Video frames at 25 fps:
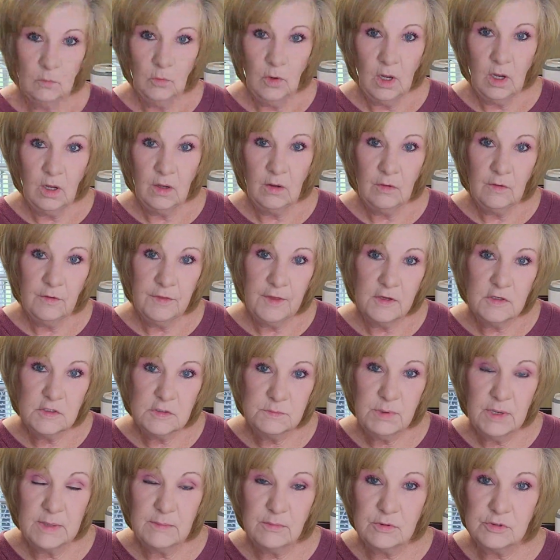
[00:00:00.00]
Well, those
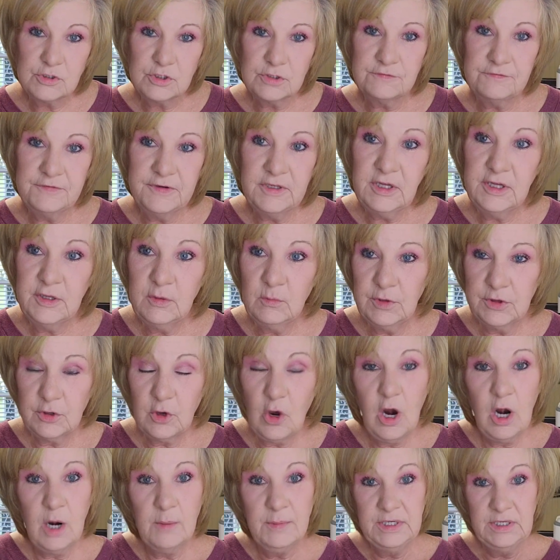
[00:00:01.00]
bubbles are filling with
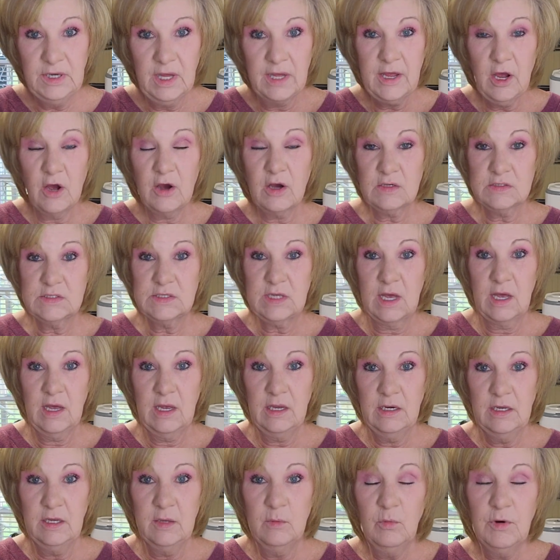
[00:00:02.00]
carbon
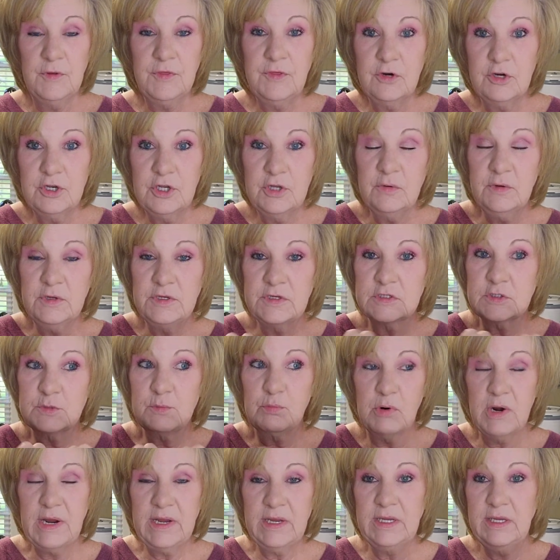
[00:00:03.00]
dioxide, and what they're doing is
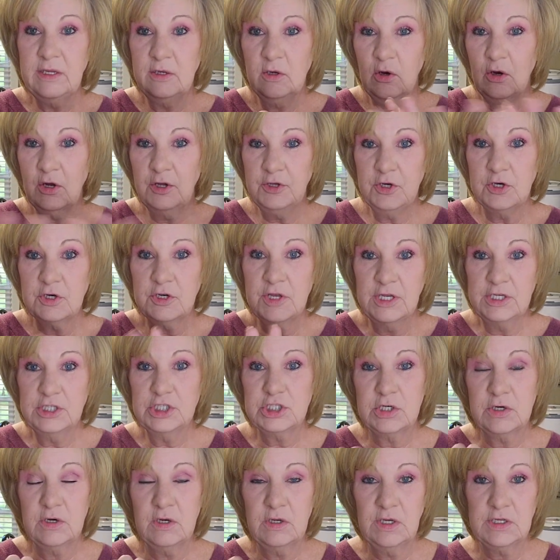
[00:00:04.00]
breaking on your
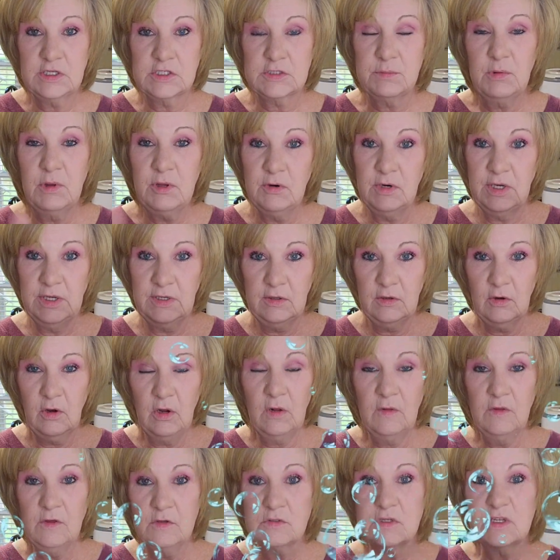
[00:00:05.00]
denture and exploding,
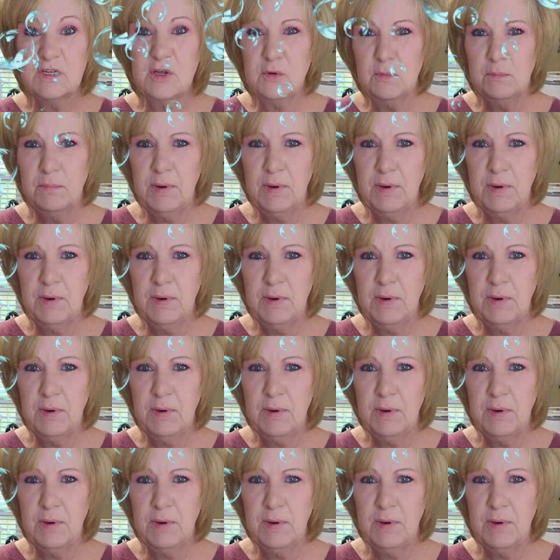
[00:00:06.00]
all those little